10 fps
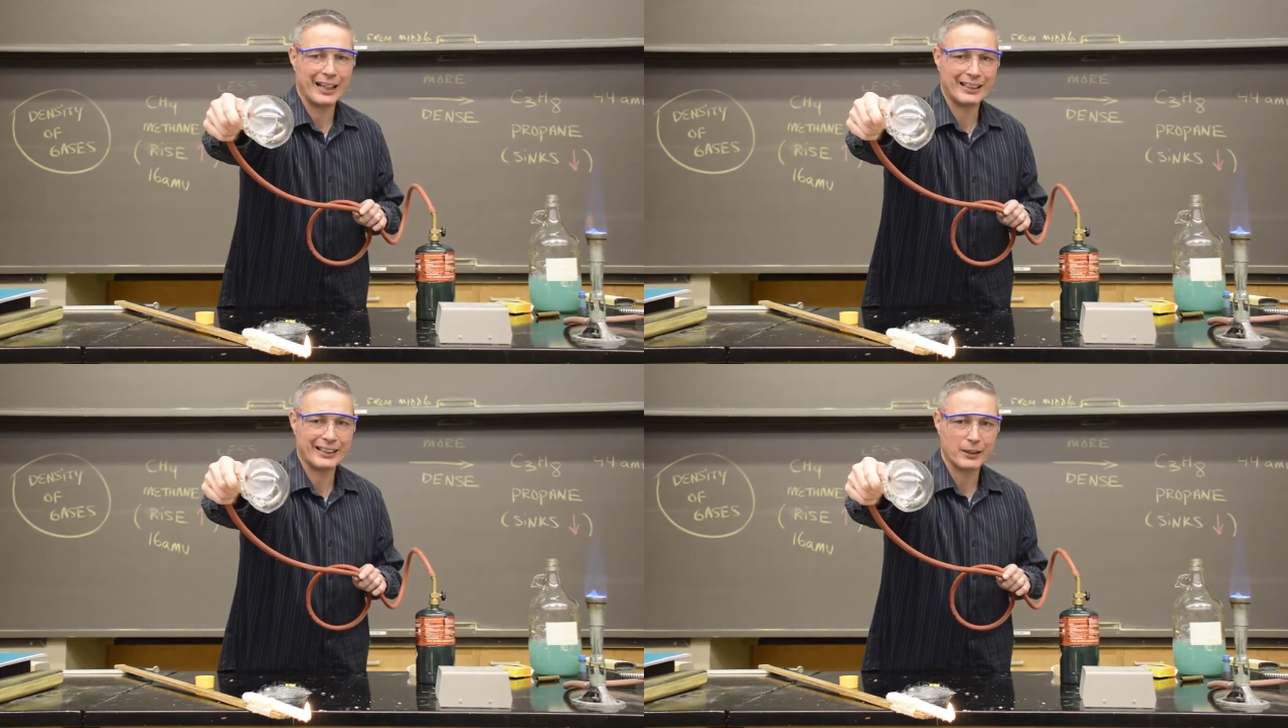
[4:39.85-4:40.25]

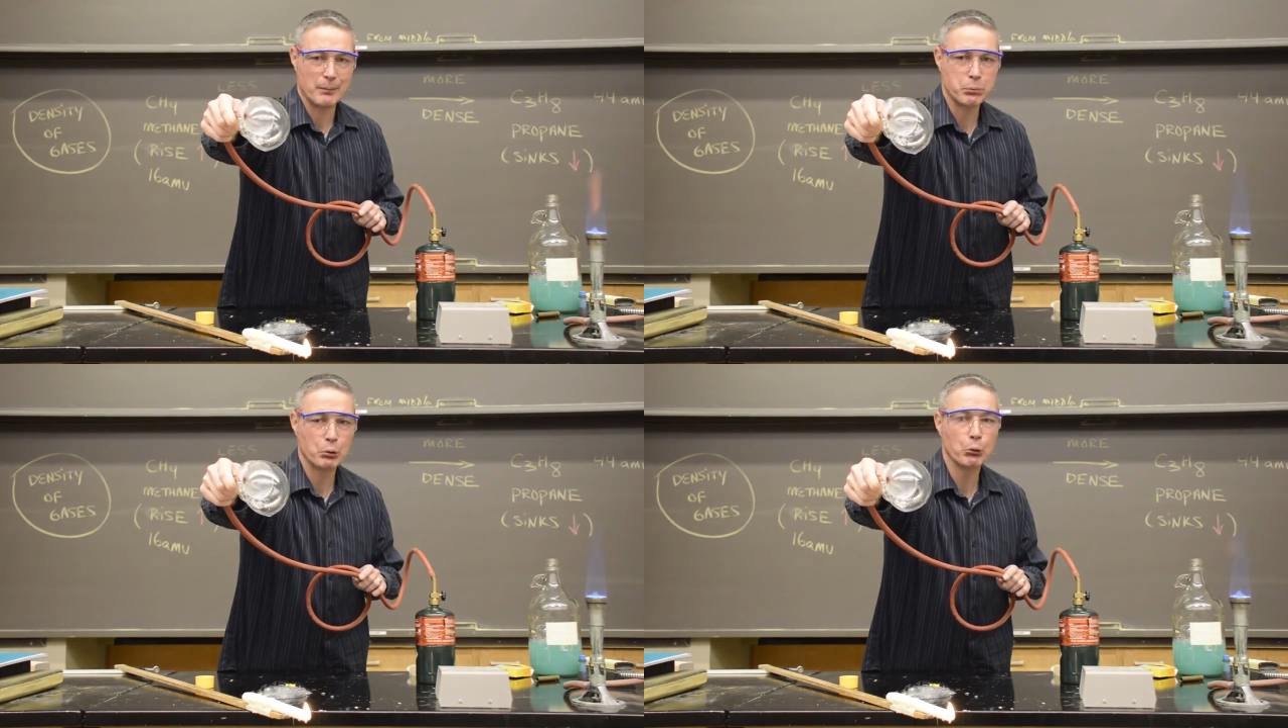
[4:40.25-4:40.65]
and it
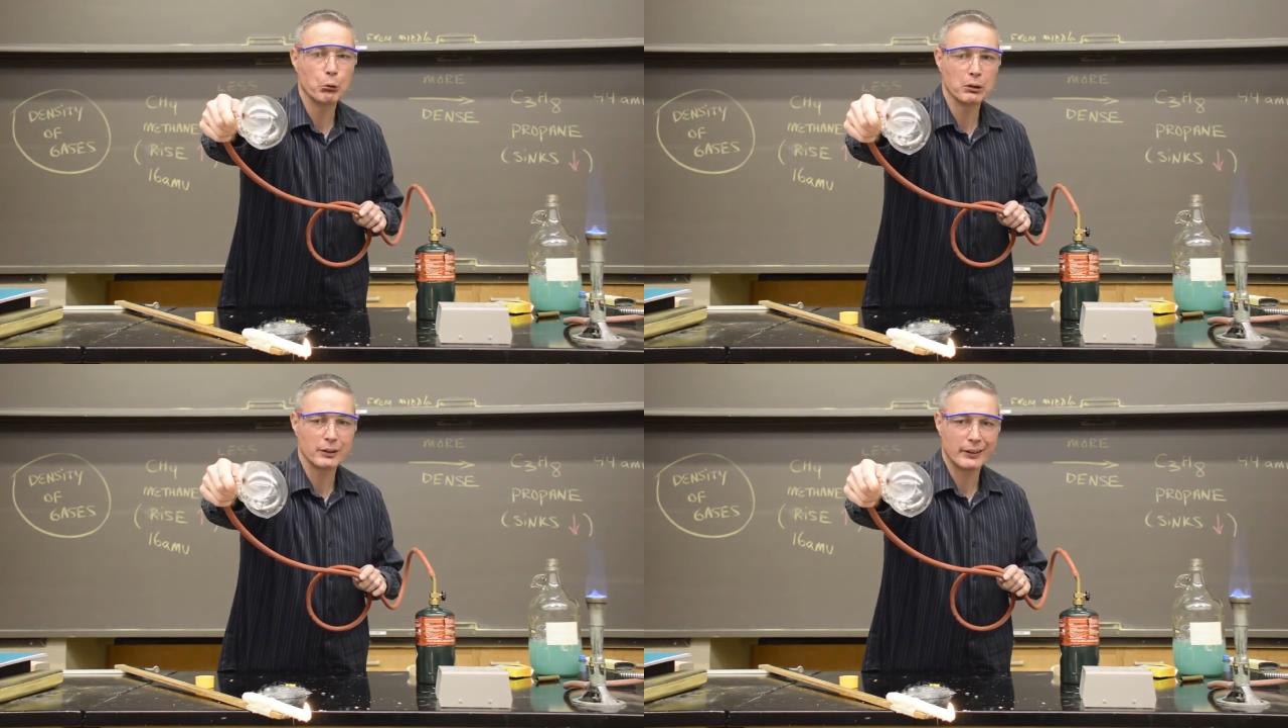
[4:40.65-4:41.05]
can
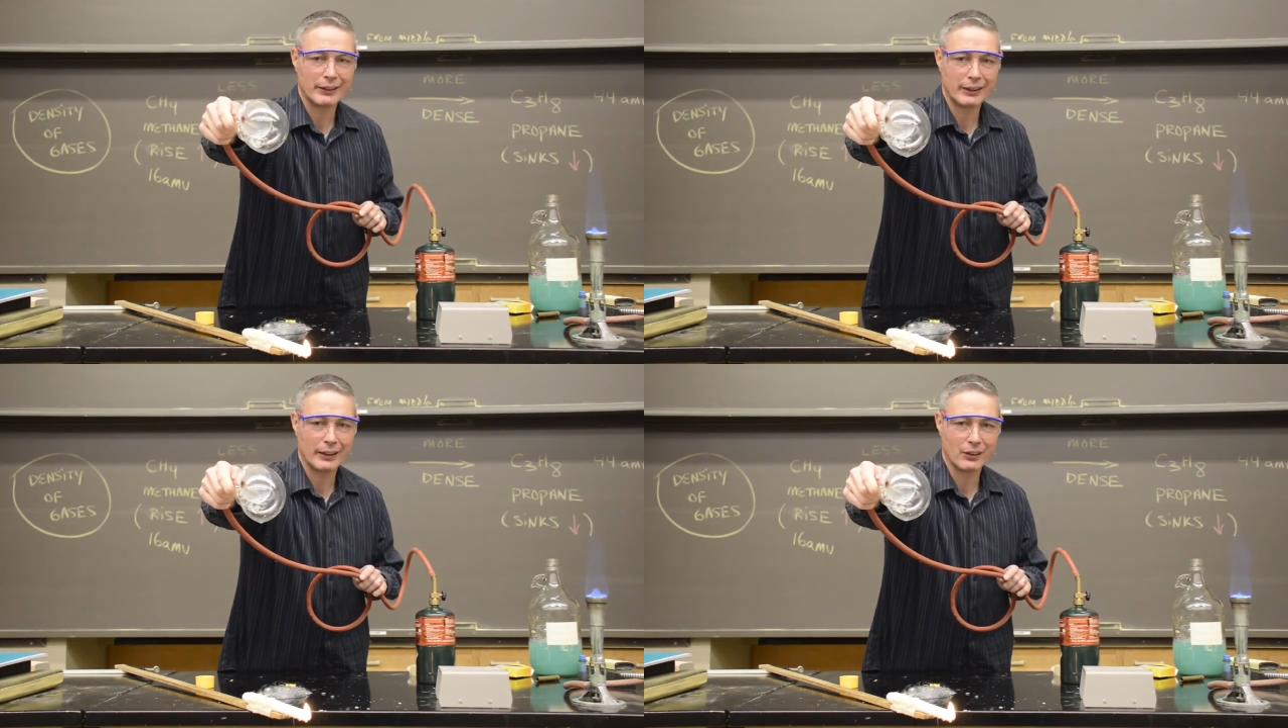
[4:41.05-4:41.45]
pool
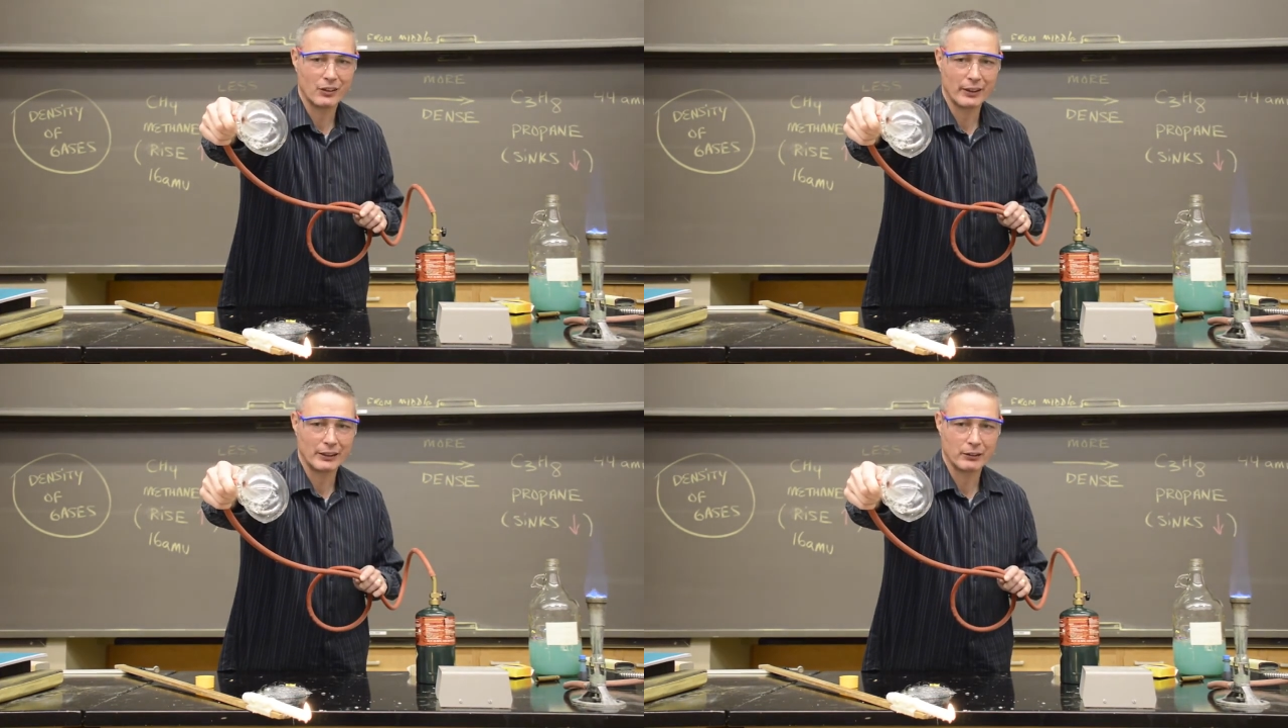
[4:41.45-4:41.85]
in
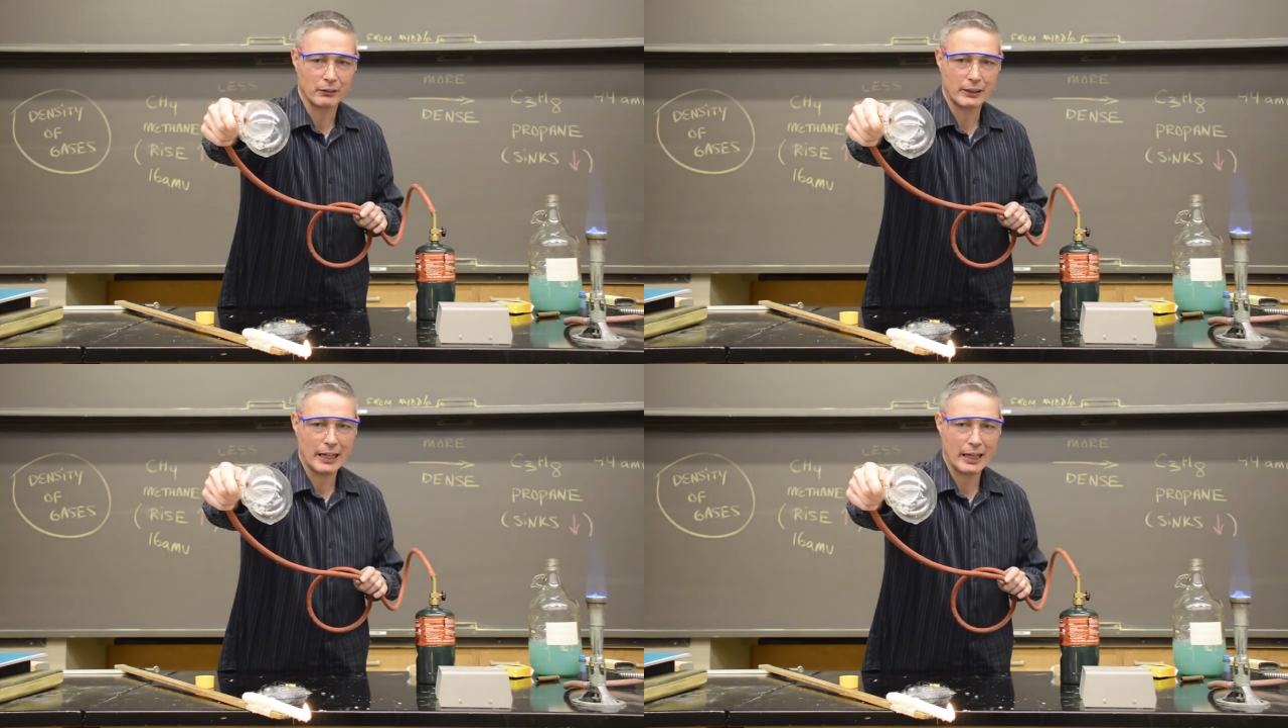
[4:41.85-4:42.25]
things like
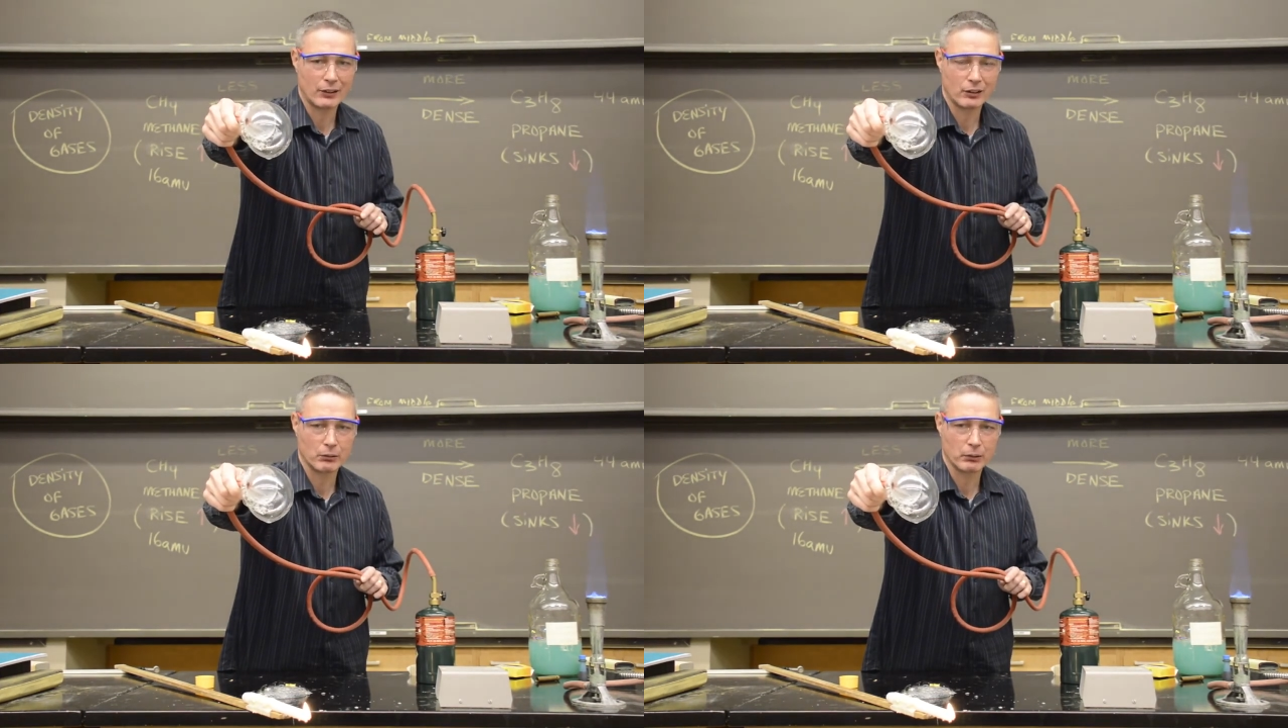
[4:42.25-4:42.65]
your
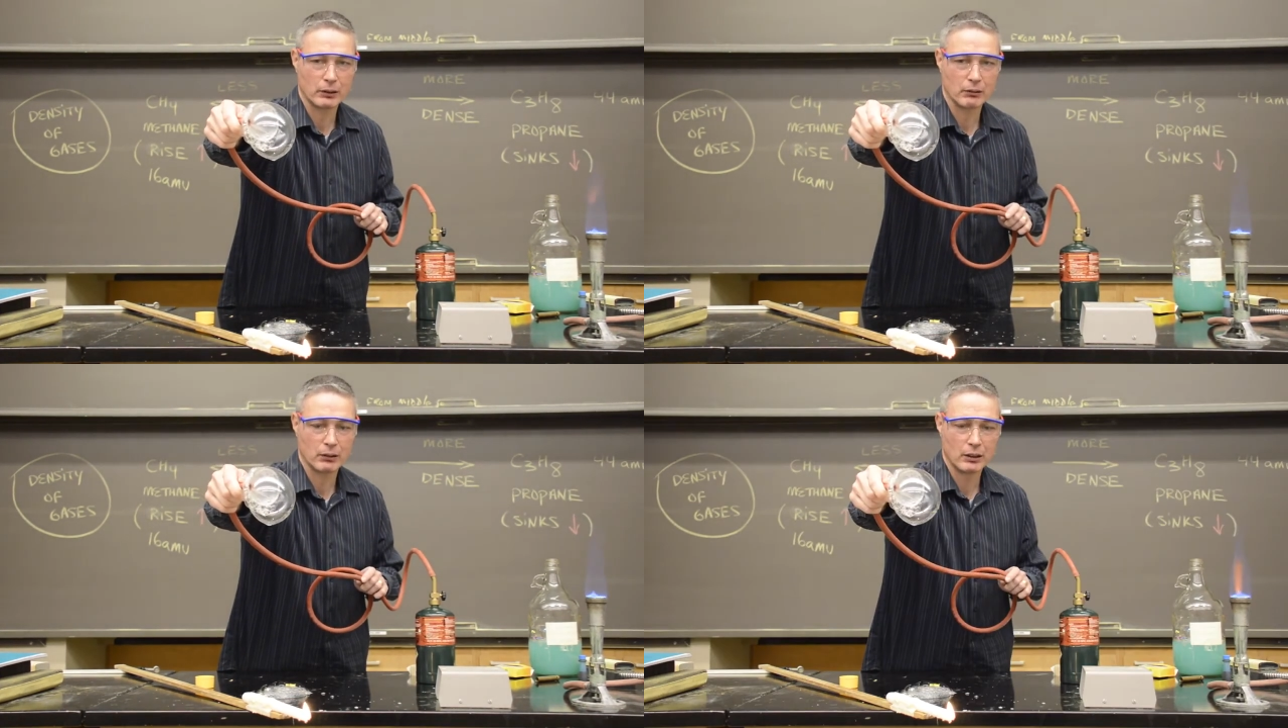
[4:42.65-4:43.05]
gas
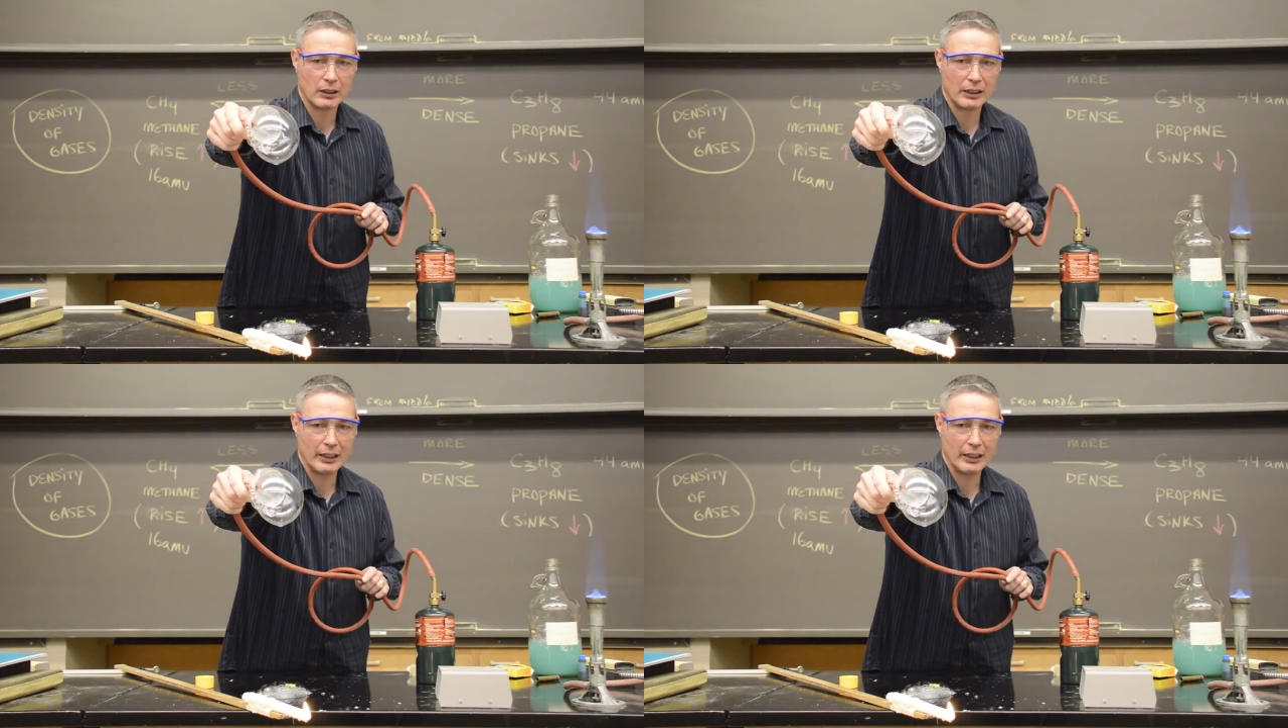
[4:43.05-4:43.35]
grill,